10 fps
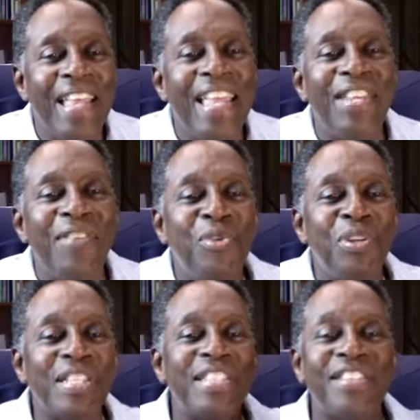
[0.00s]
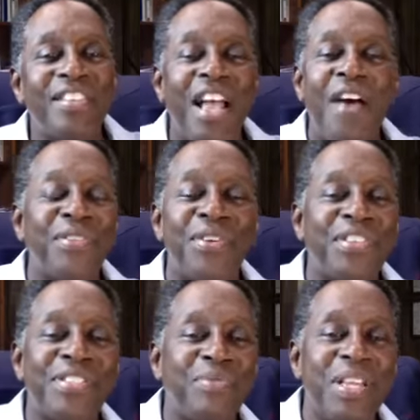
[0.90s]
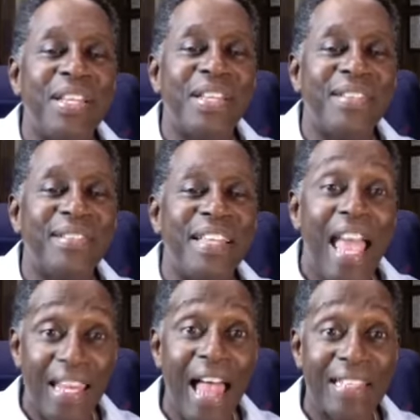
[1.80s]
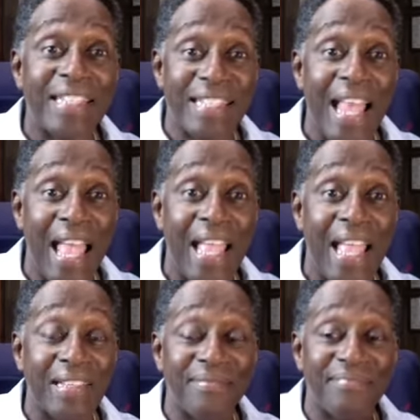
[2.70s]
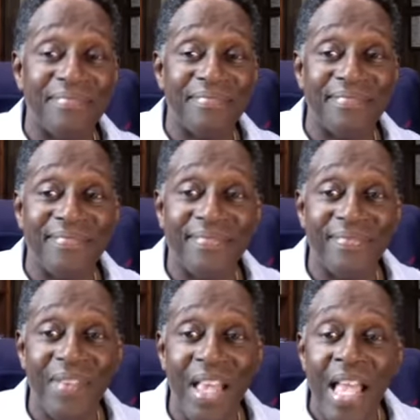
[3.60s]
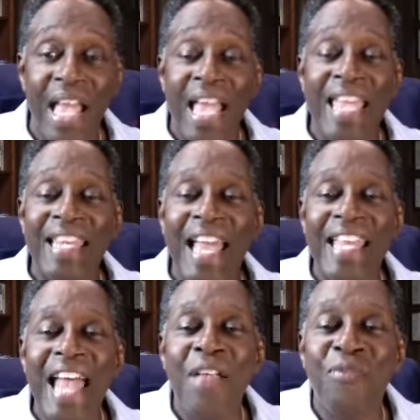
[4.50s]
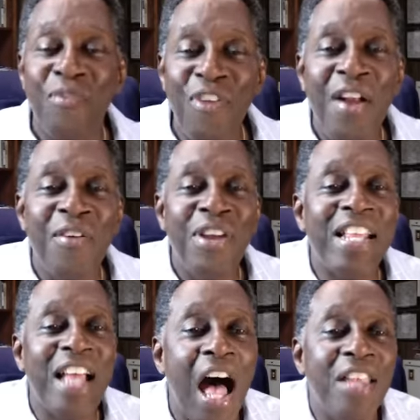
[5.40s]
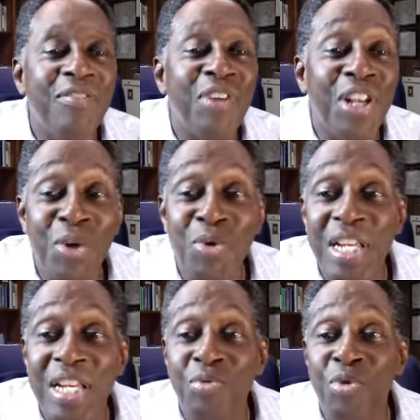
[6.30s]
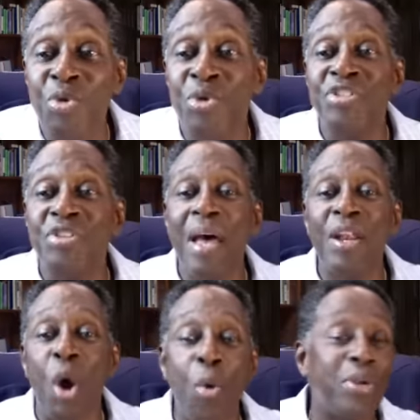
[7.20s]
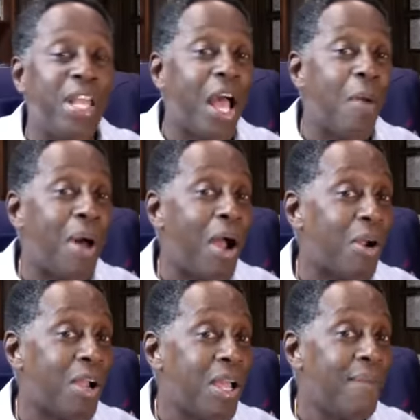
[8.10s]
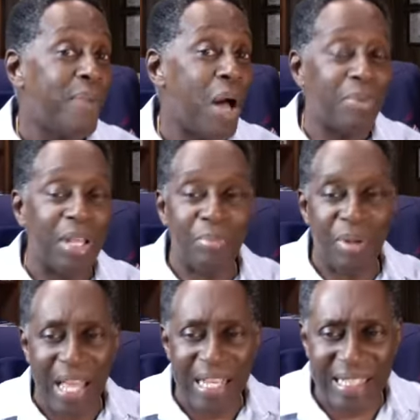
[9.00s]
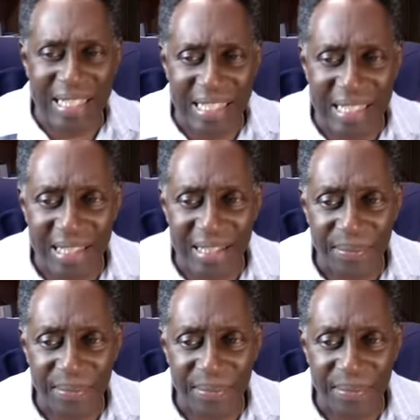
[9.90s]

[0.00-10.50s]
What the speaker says: Any of you listened to the governor this week? He had a lot to say. He laid out very convoluted rules about opening up our public places.